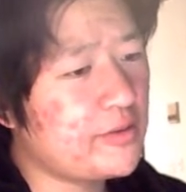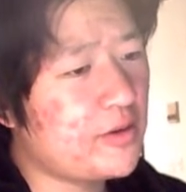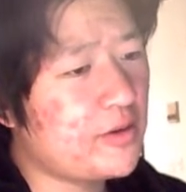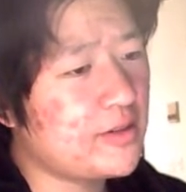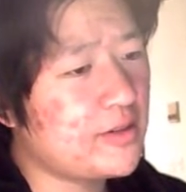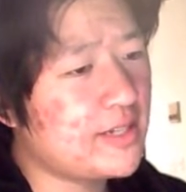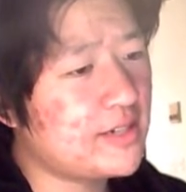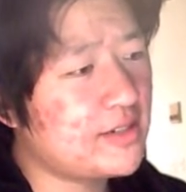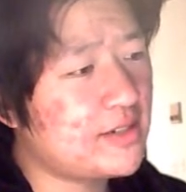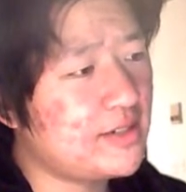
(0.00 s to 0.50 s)

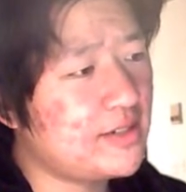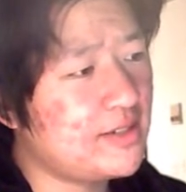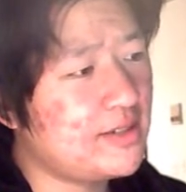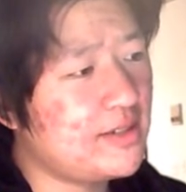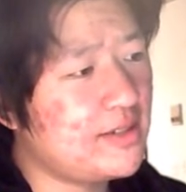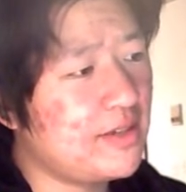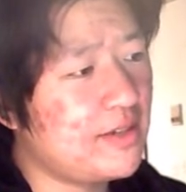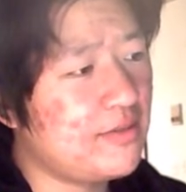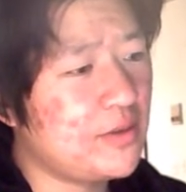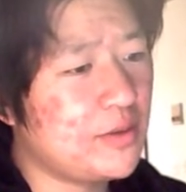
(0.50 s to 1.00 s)
cards actually
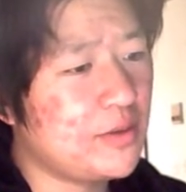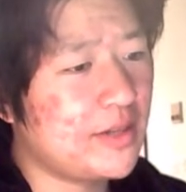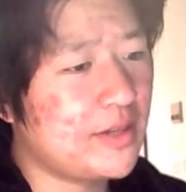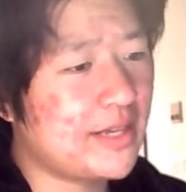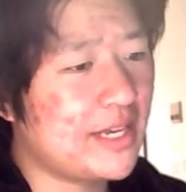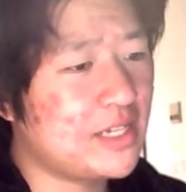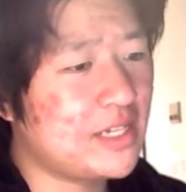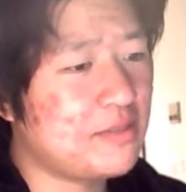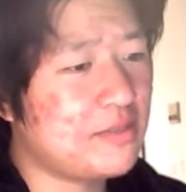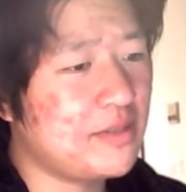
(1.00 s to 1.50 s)
give you
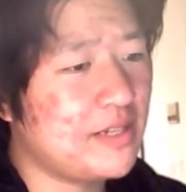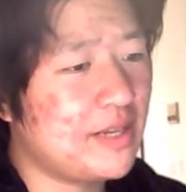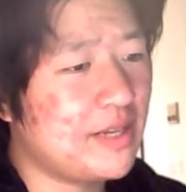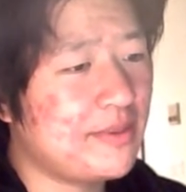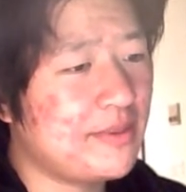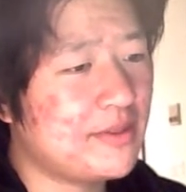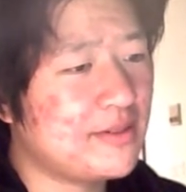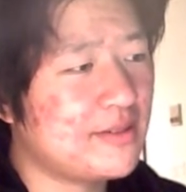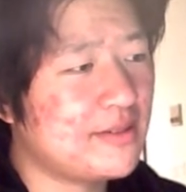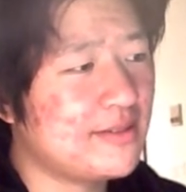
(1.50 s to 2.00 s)
like HP
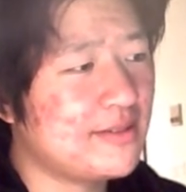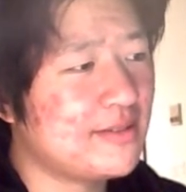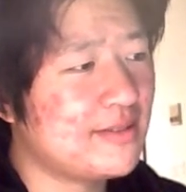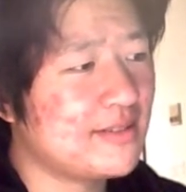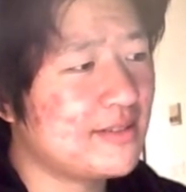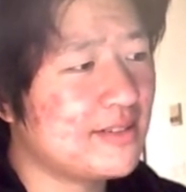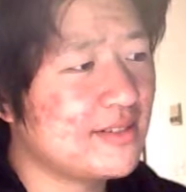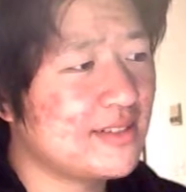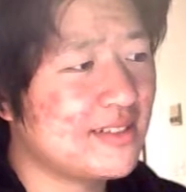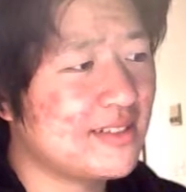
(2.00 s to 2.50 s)
damage?
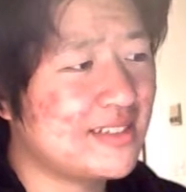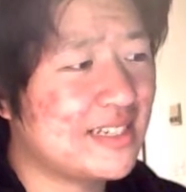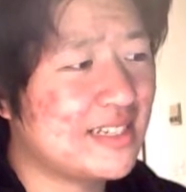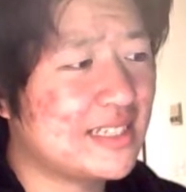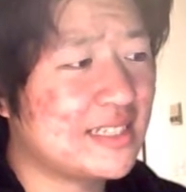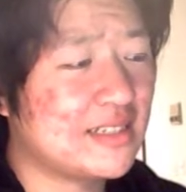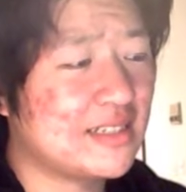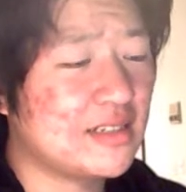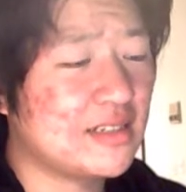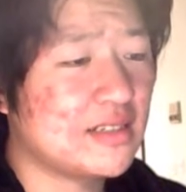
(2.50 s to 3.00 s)
Because
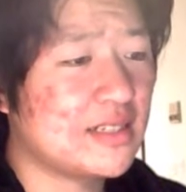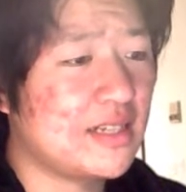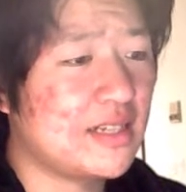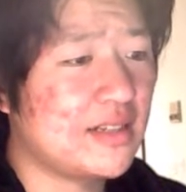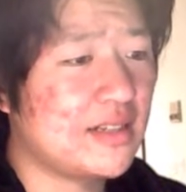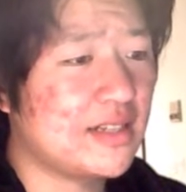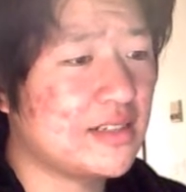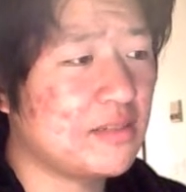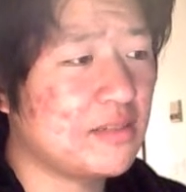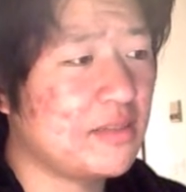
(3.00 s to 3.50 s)
that's gonna
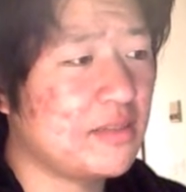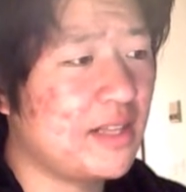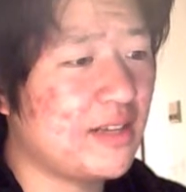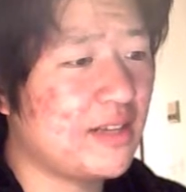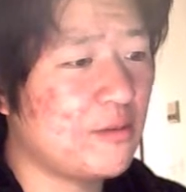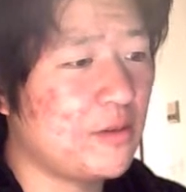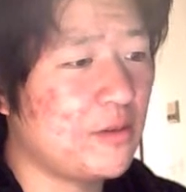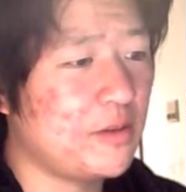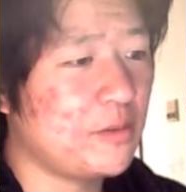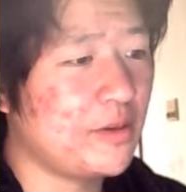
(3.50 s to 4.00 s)
that's gonna be
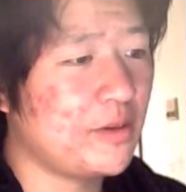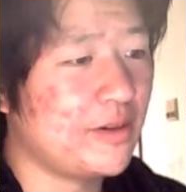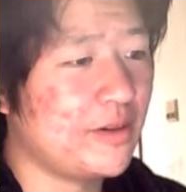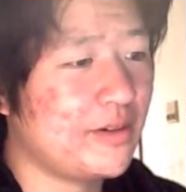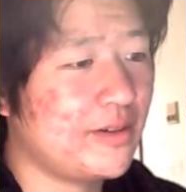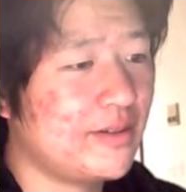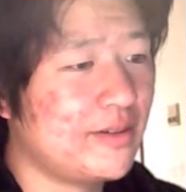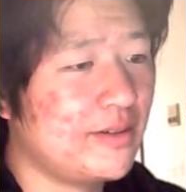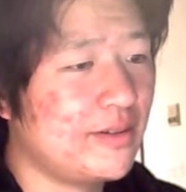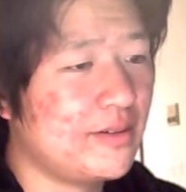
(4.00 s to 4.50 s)
like really weird.
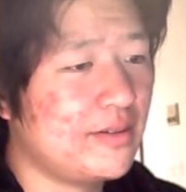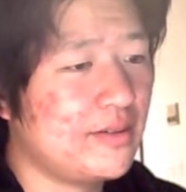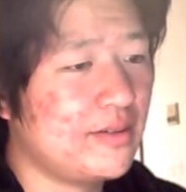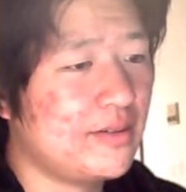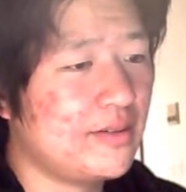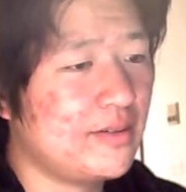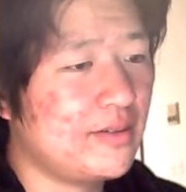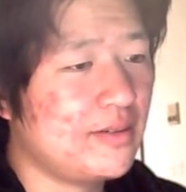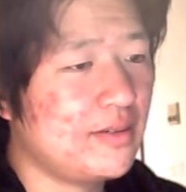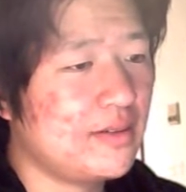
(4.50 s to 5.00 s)

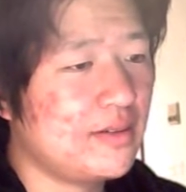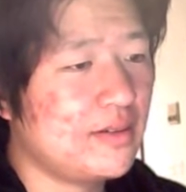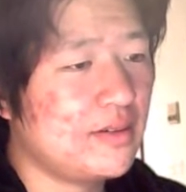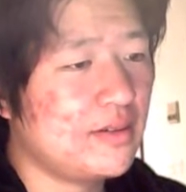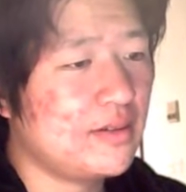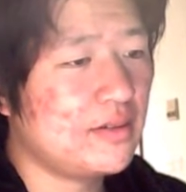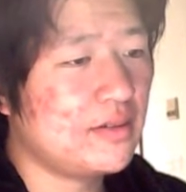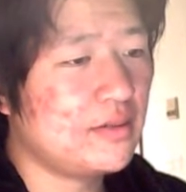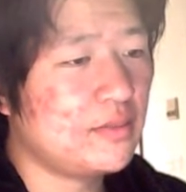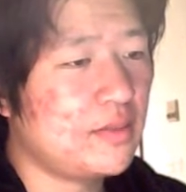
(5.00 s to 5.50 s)

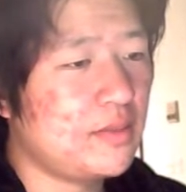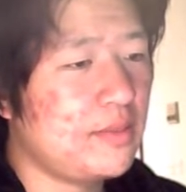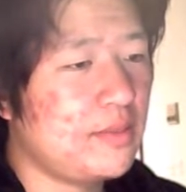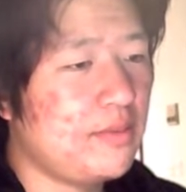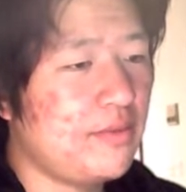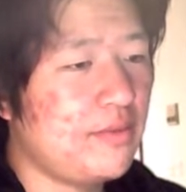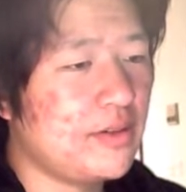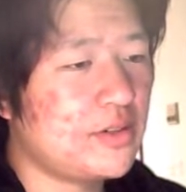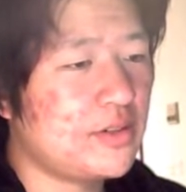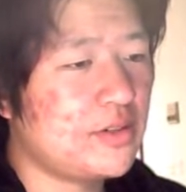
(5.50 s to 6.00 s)

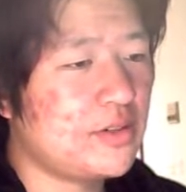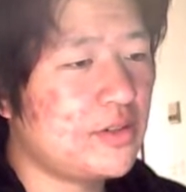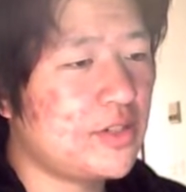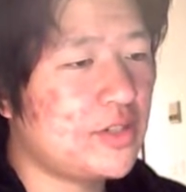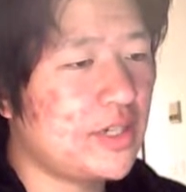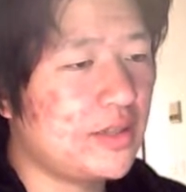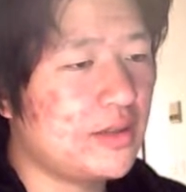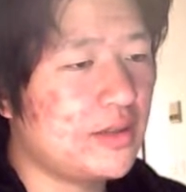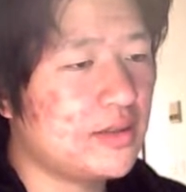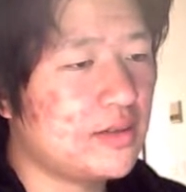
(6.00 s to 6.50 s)
if I
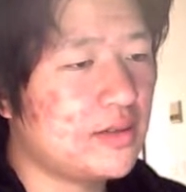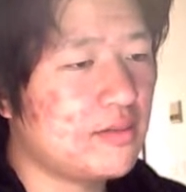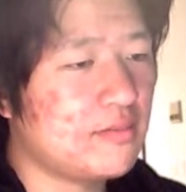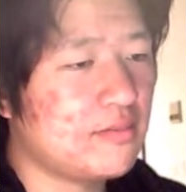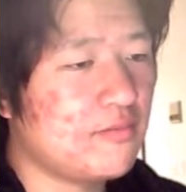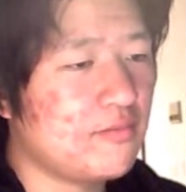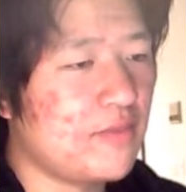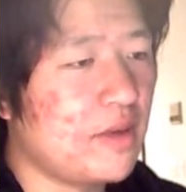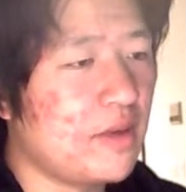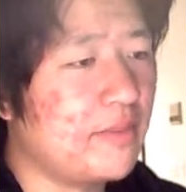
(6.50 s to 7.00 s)
check this
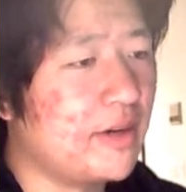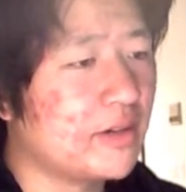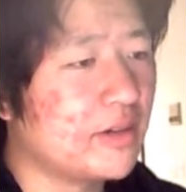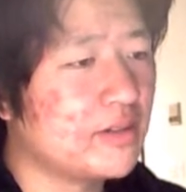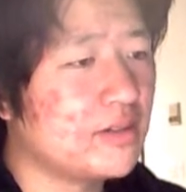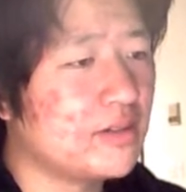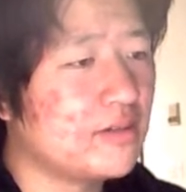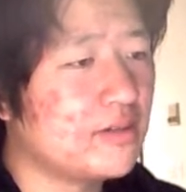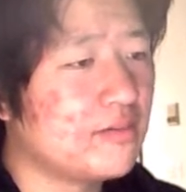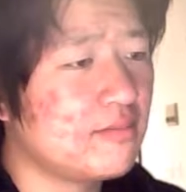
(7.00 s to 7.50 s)

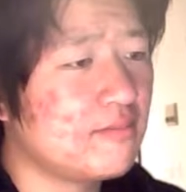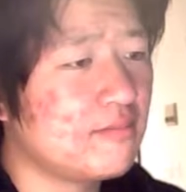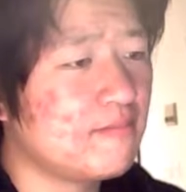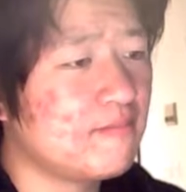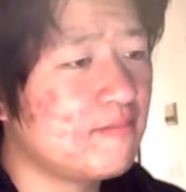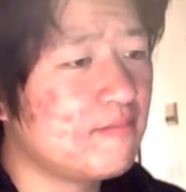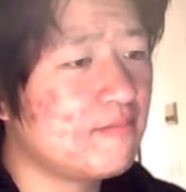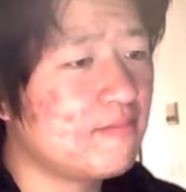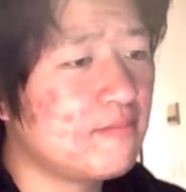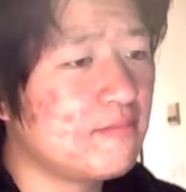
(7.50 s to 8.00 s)
mailbox,
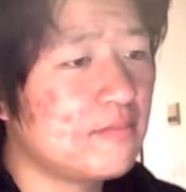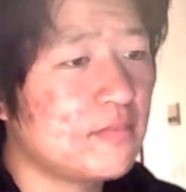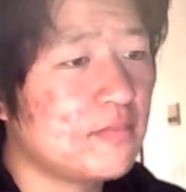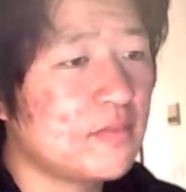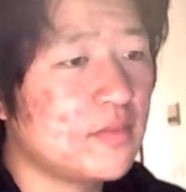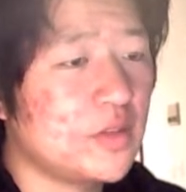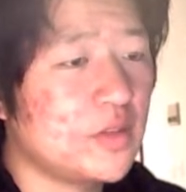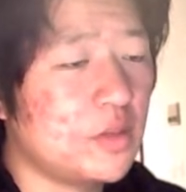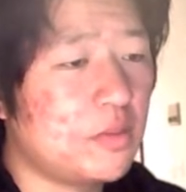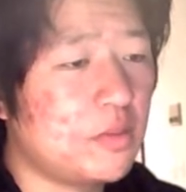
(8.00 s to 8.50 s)

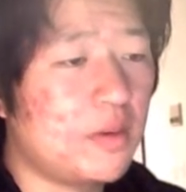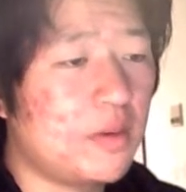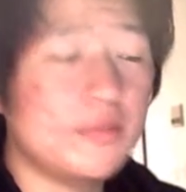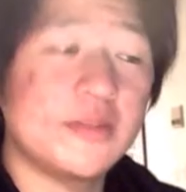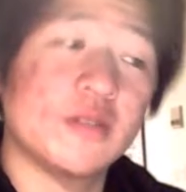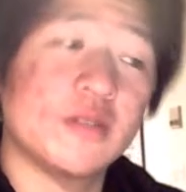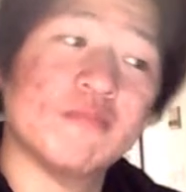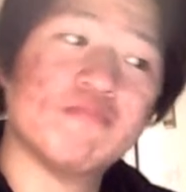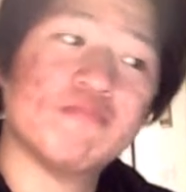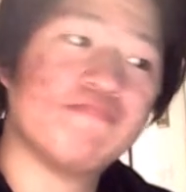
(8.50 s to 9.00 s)
no
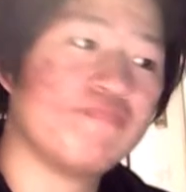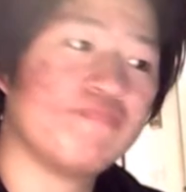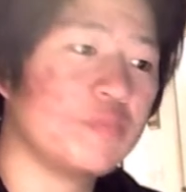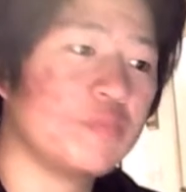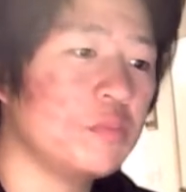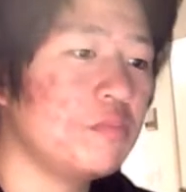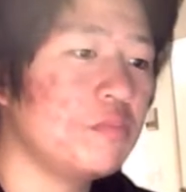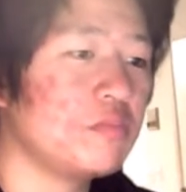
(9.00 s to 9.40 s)
wrong there.